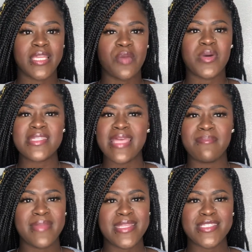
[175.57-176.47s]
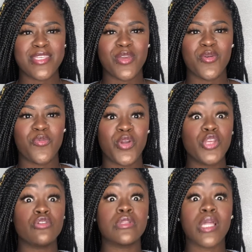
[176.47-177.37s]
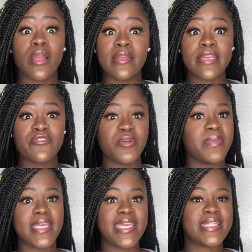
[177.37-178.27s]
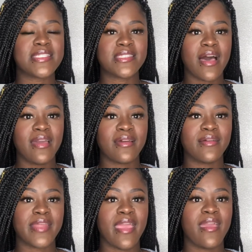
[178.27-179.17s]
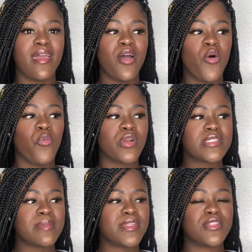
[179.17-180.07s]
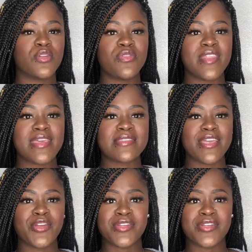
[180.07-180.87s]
And what does that mean to you? What are you learning from being inside all day? What are some of the new things that you're